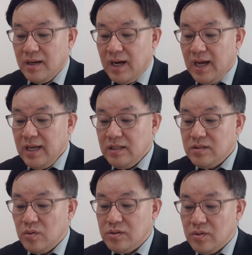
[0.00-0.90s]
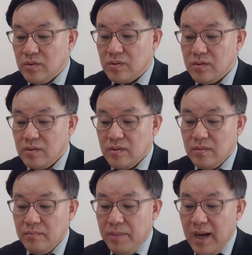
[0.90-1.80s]
I had so,
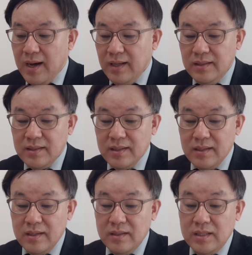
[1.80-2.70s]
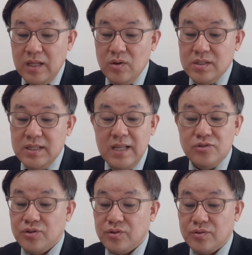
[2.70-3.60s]
but that was not
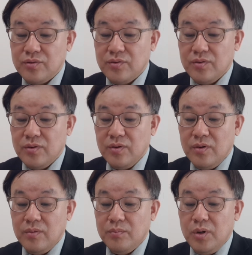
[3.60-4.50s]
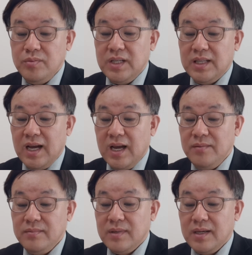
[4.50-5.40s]
true. From that
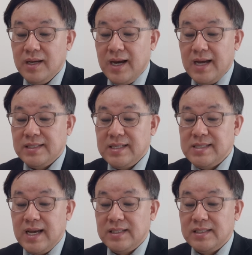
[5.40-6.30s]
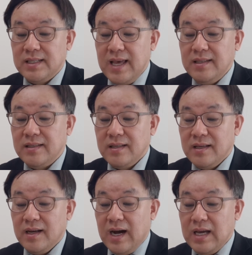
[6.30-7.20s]
time, I decided that
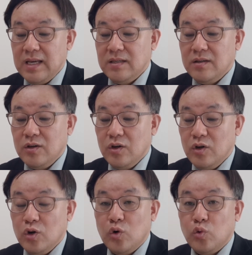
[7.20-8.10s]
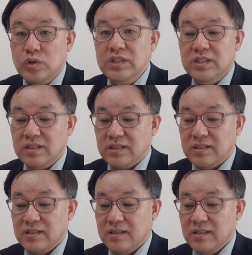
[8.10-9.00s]
I wouldn't
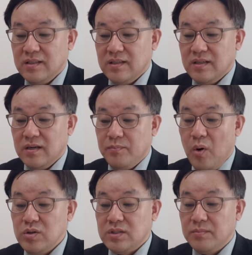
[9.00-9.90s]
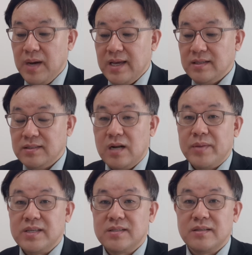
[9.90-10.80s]
boast my
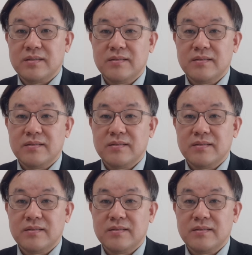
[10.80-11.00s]
salvation.